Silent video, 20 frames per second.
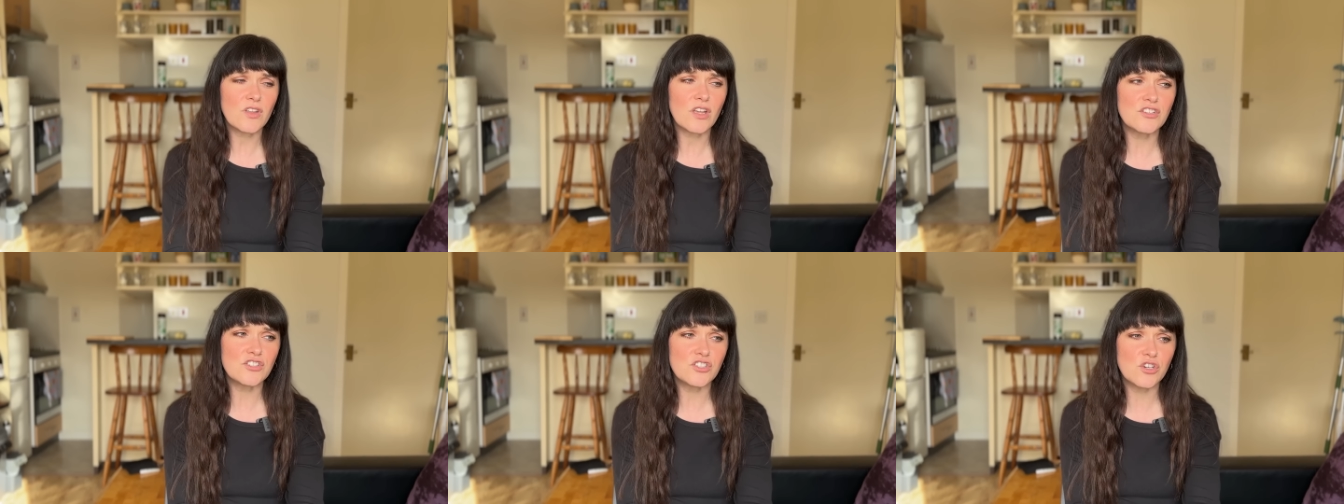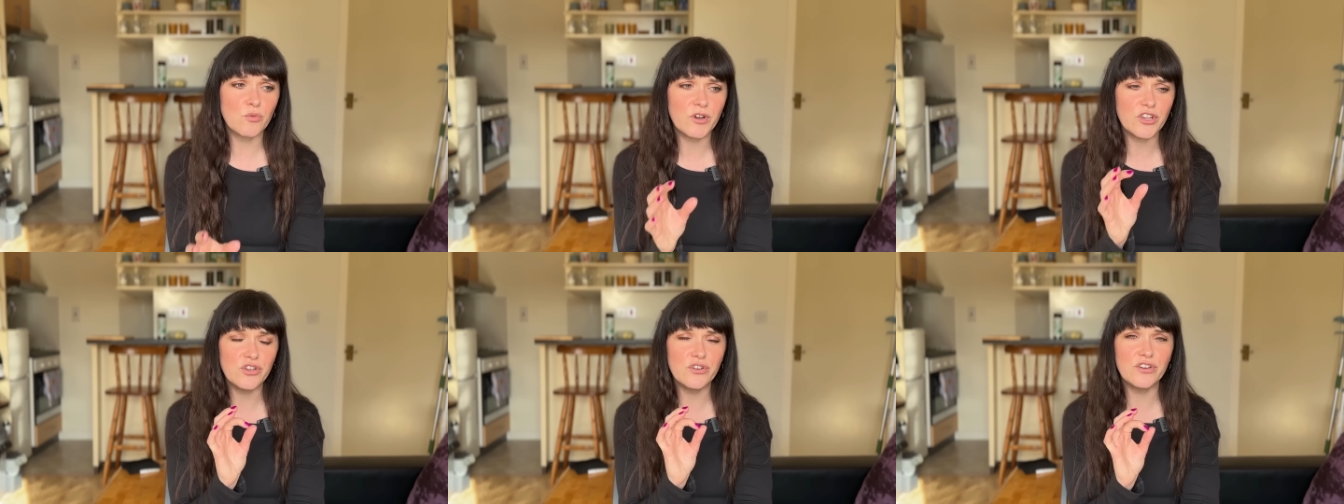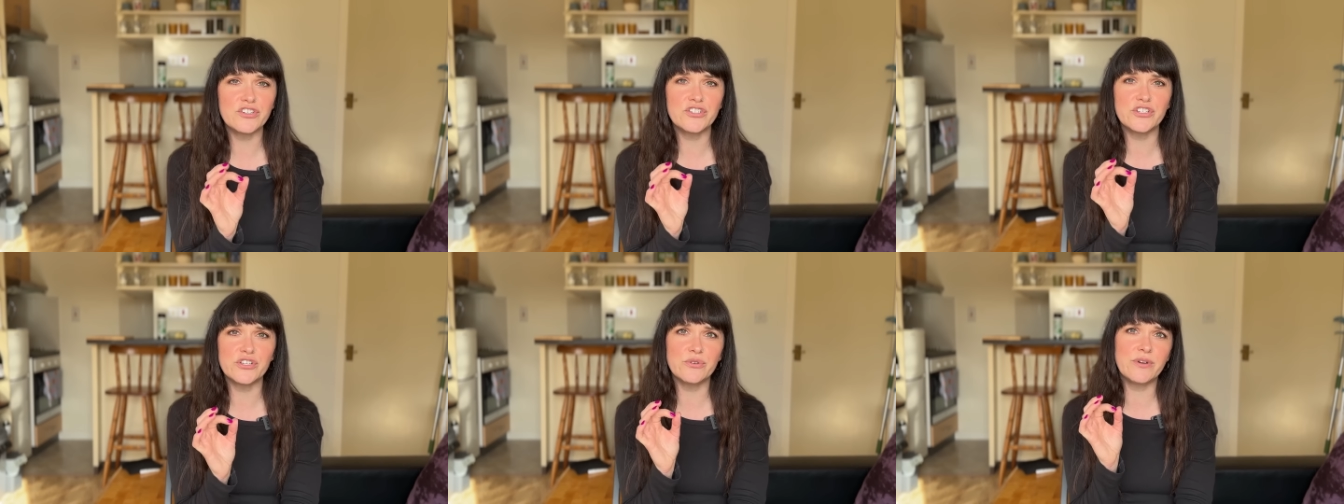So what you
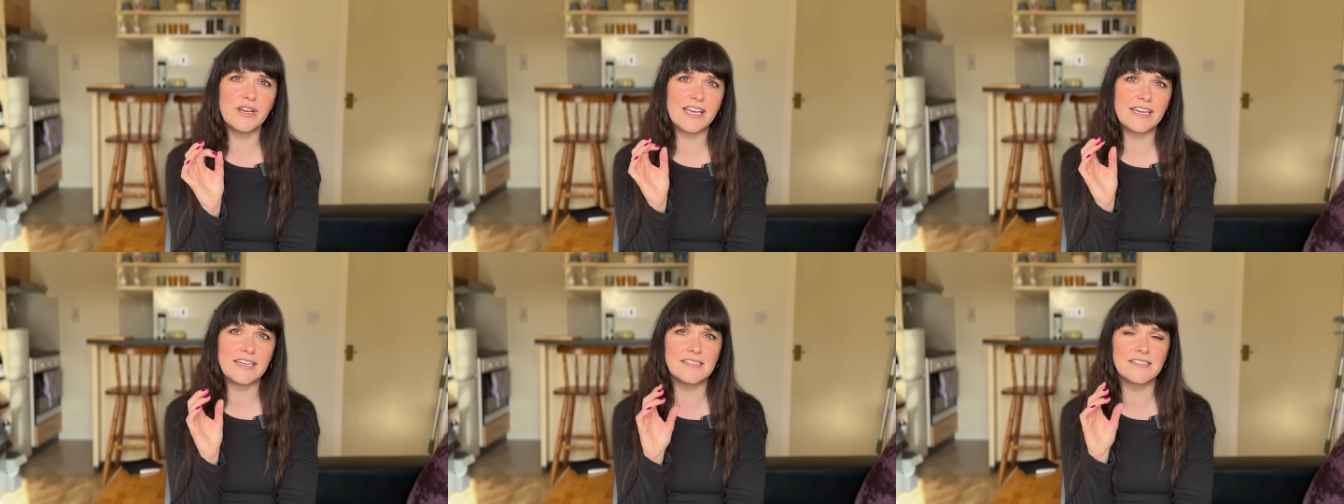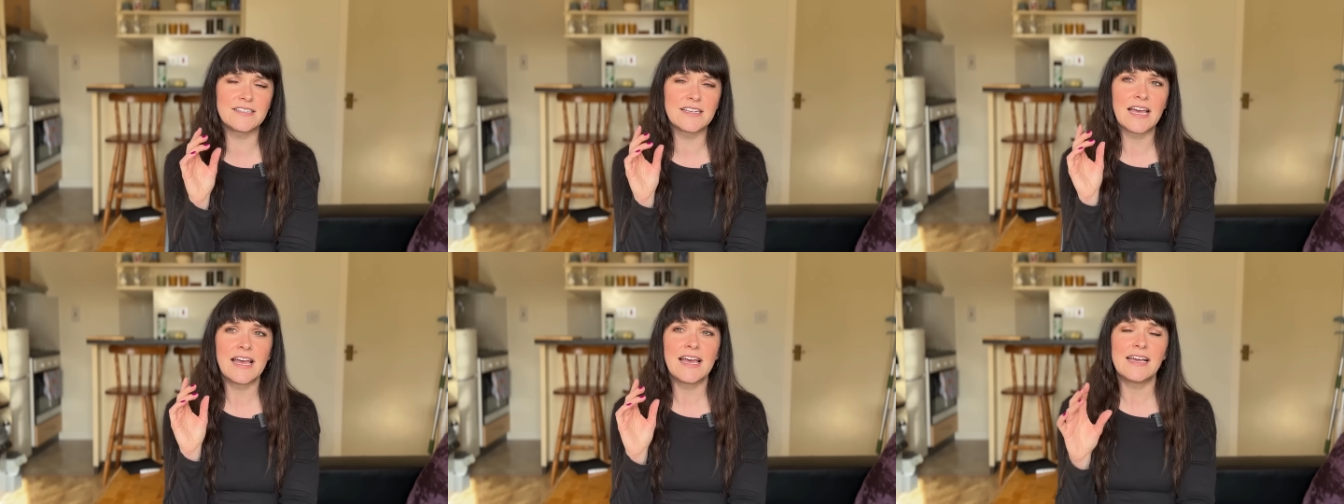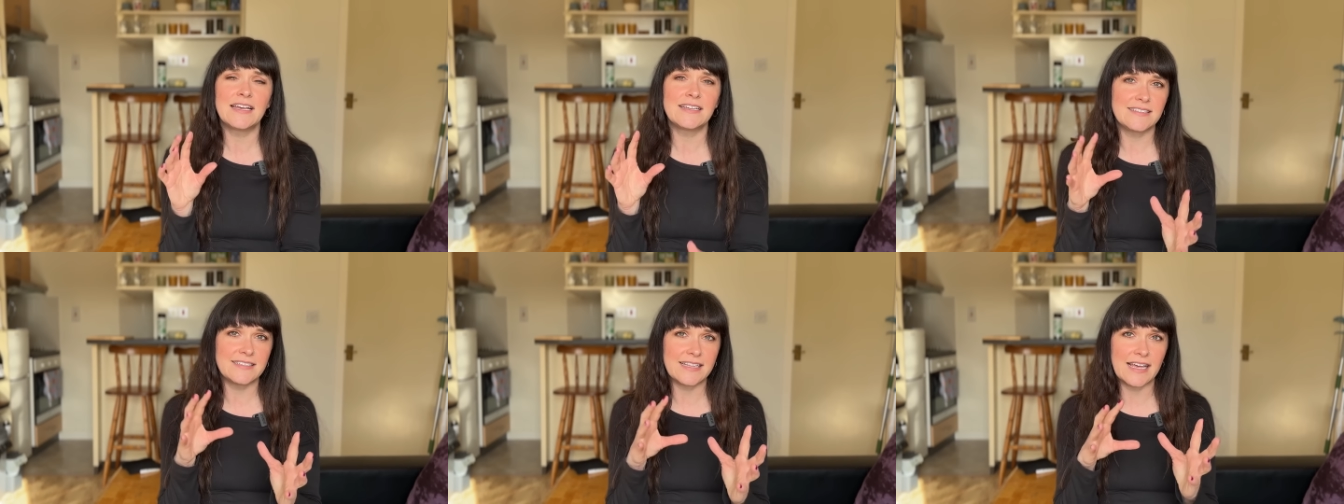can do is
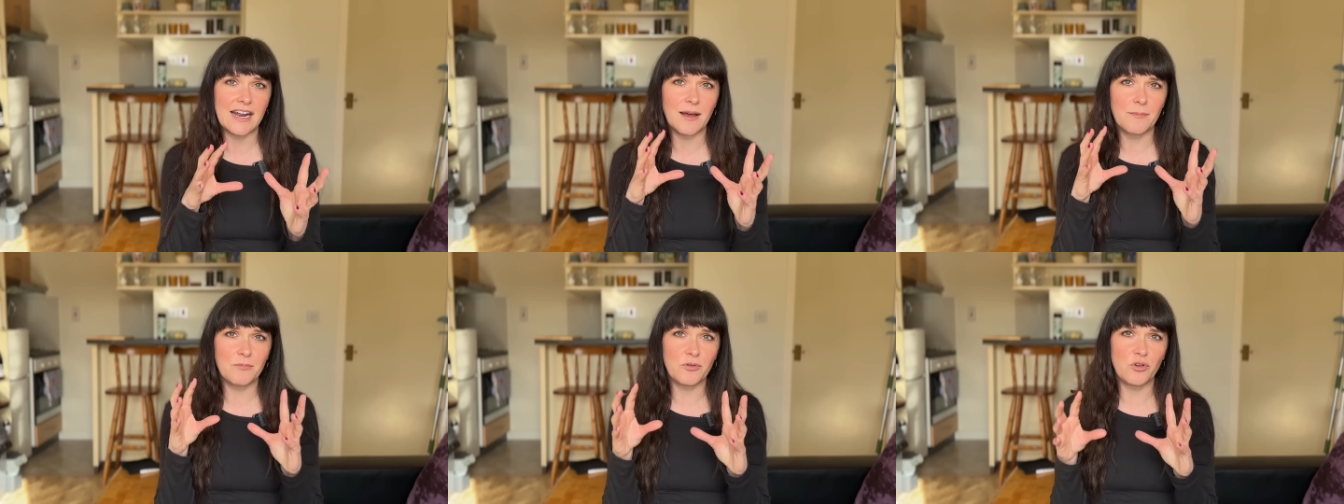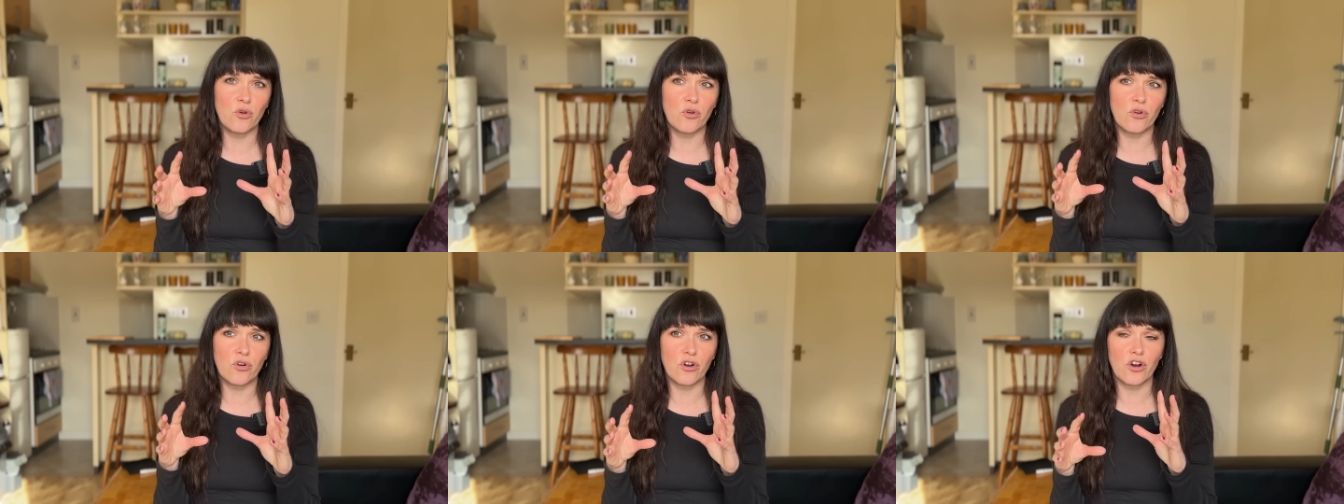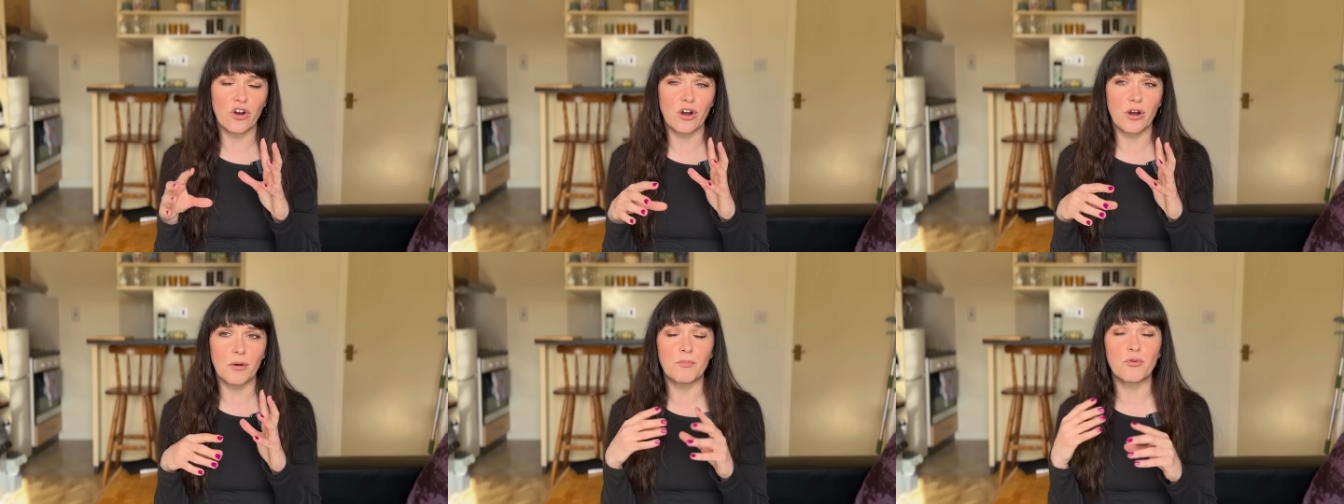set up
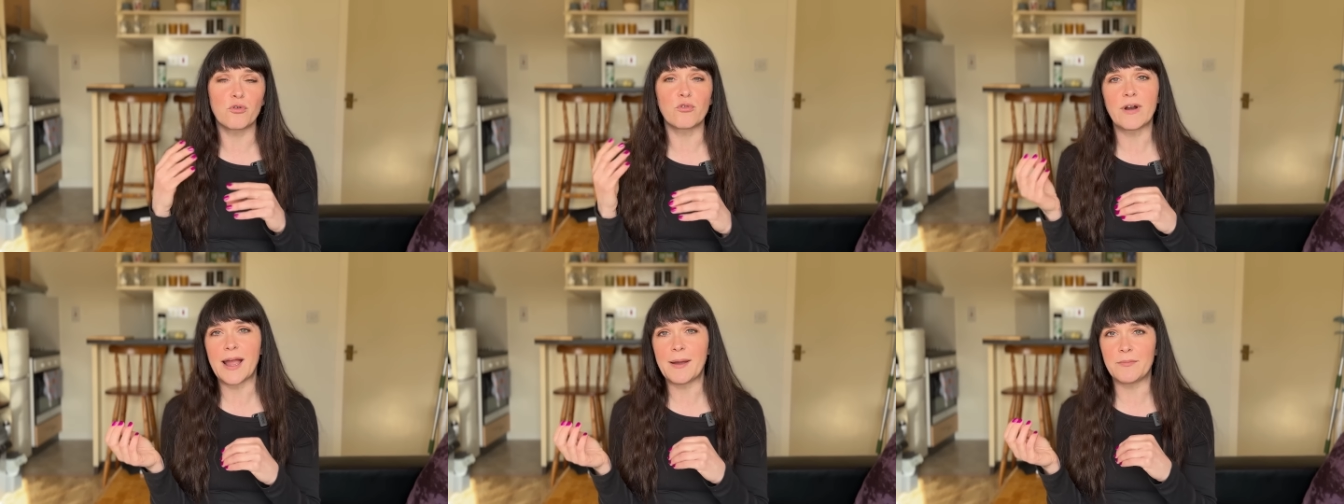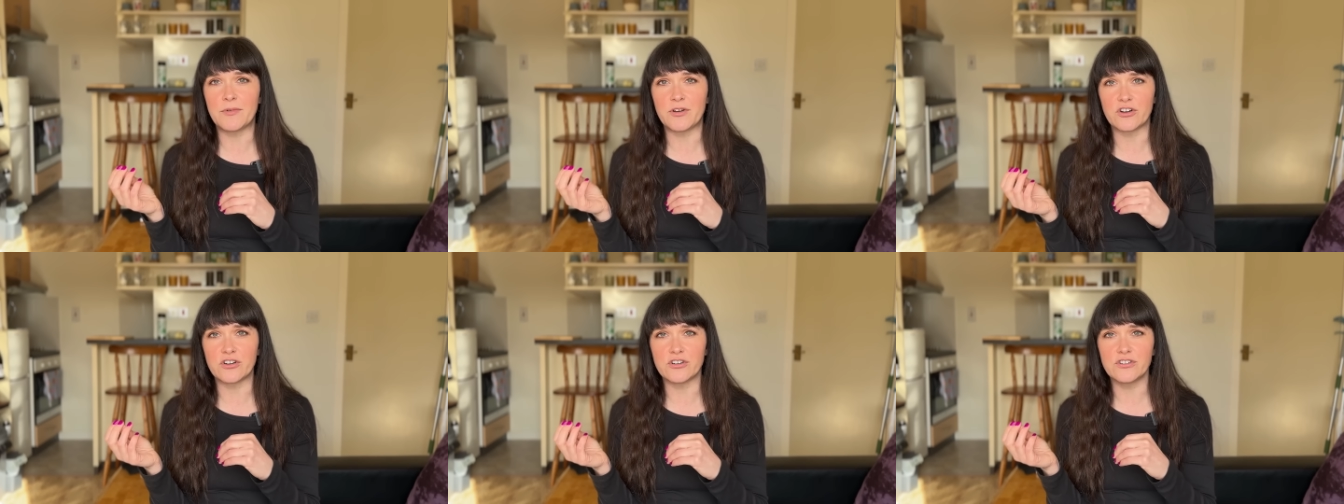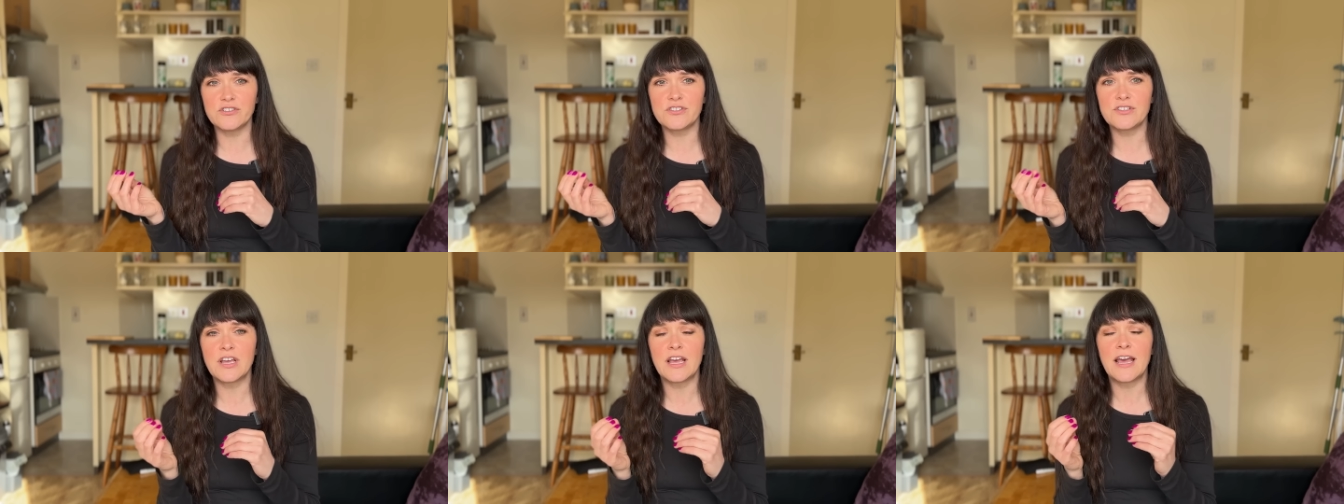your
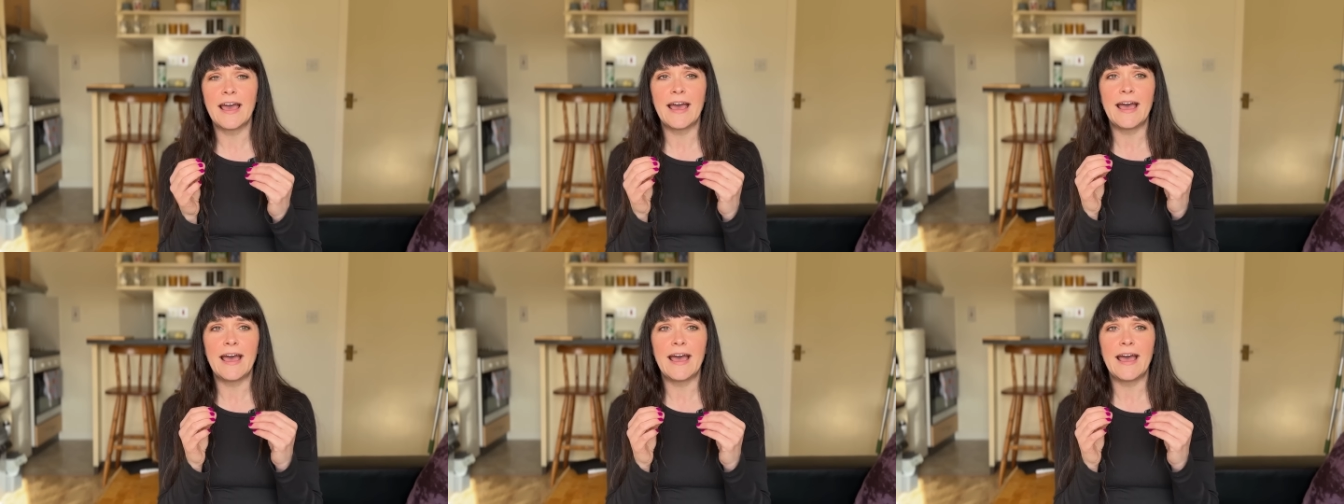parameters